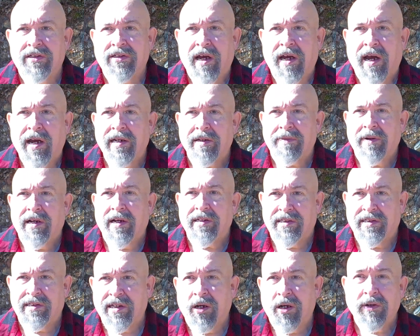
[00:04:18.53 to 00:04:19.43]
to
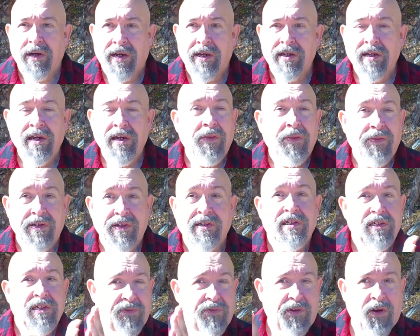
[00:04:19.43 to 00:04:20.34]
itemize and say, okay,
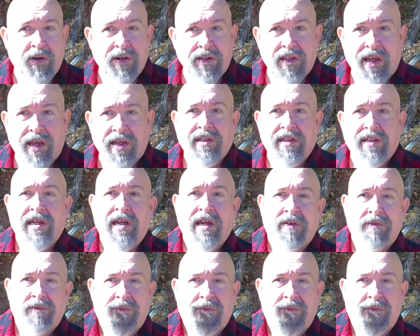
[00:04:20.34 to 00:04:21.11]
this is very likely